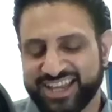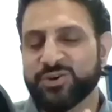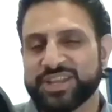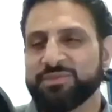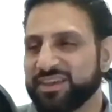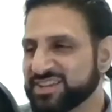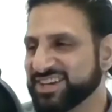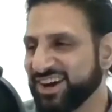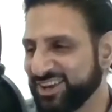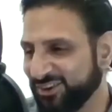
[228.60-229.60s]
talking about the
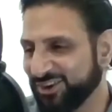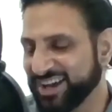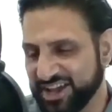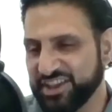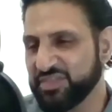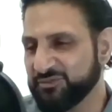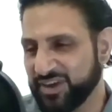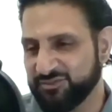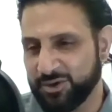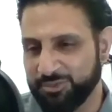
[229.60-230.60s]
dialogue, another
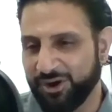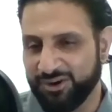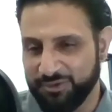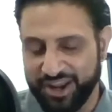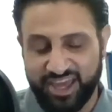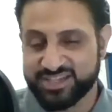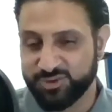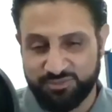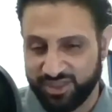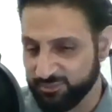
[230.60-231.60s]
favorite part of mine, I could
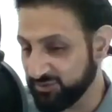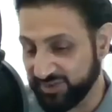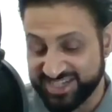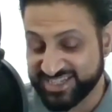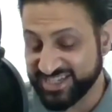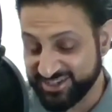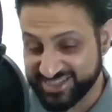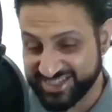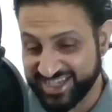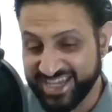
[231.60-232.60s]
talk about the movie
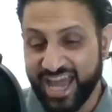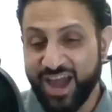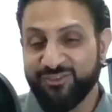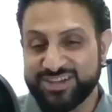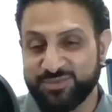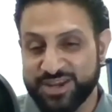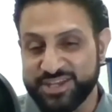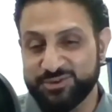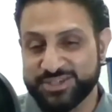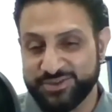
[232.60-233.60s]
continuously, was when
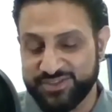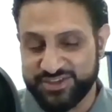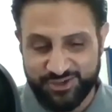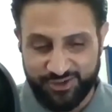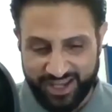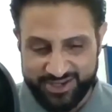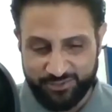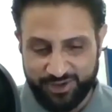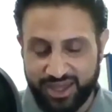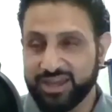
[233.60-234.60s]
you were doing the shot and
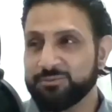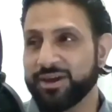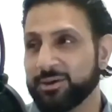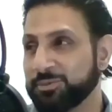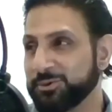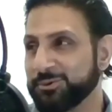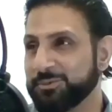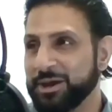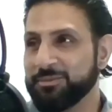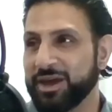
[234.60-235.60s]
you were like, Mehboob,
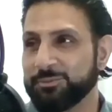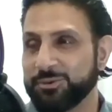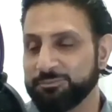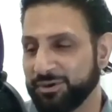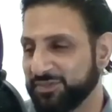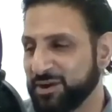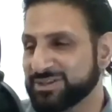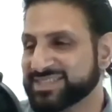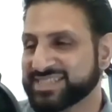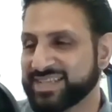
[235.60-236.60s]
Mehboob, but there
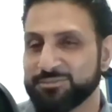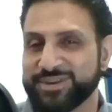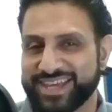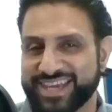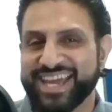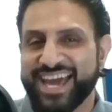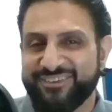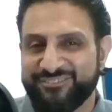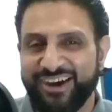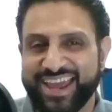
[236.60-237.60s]
was somebody
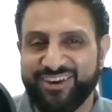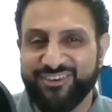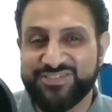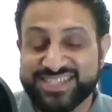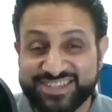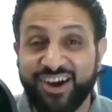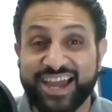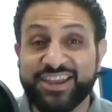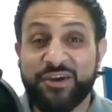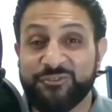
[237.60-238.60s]
right on the
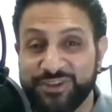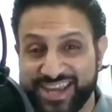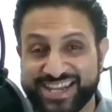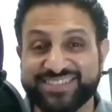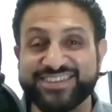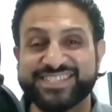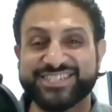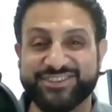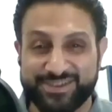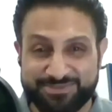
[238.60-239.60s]
side reading the
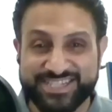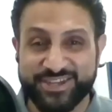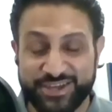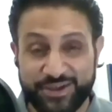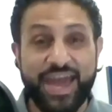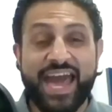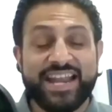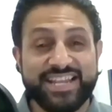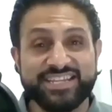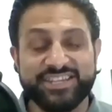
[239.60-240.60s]
script to you.
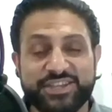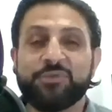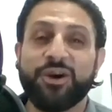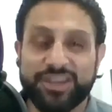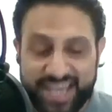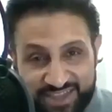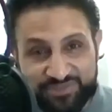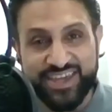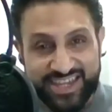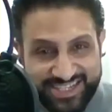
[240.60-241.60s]
Now, know what? In
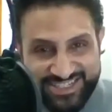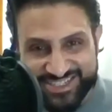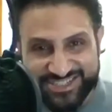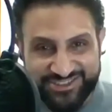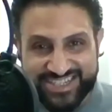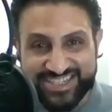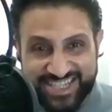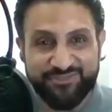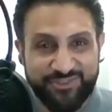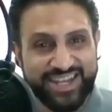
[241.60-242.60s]
the industry, does
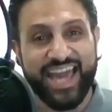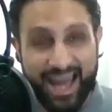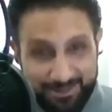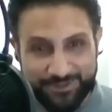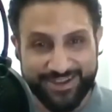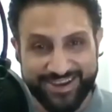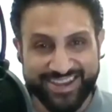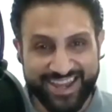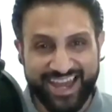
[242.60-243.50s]
that really happen?